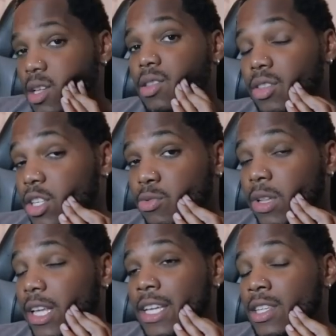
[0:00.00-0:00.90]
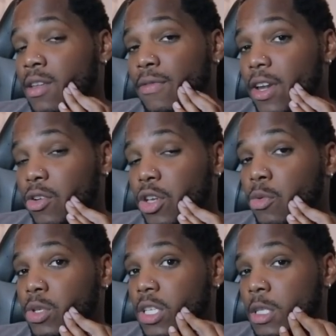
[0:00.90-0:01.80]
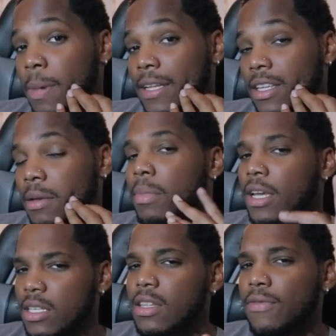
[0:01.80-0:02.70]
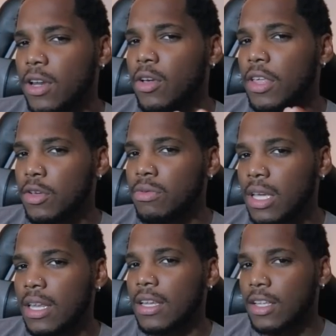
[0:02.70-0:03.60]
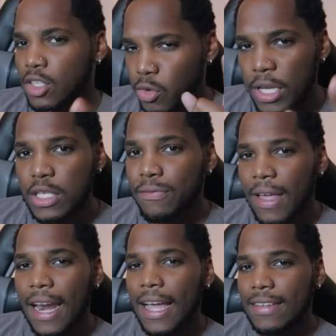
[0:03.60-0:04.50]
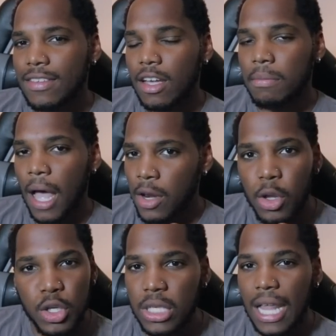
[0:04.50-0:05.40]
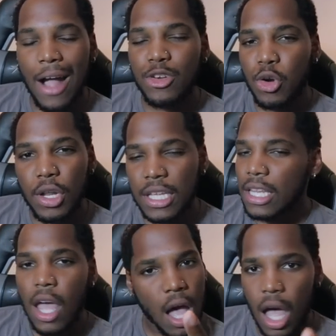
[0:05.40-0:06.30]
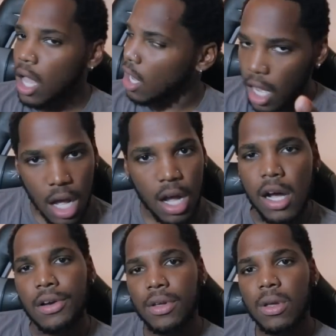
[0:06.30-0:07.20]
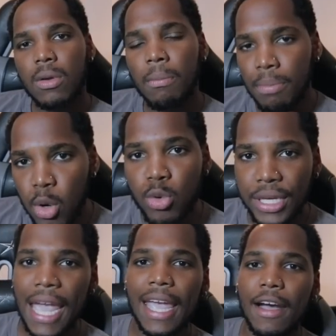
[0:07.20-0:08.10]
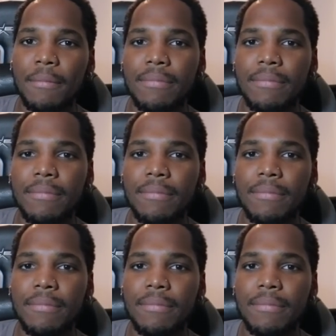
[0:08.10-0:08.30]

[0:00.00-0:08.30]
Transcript: This really isn't the video you was expecting, but this is the video that you needed. So get your fat ass up. I know you just lying on it. Nah. Boot camp.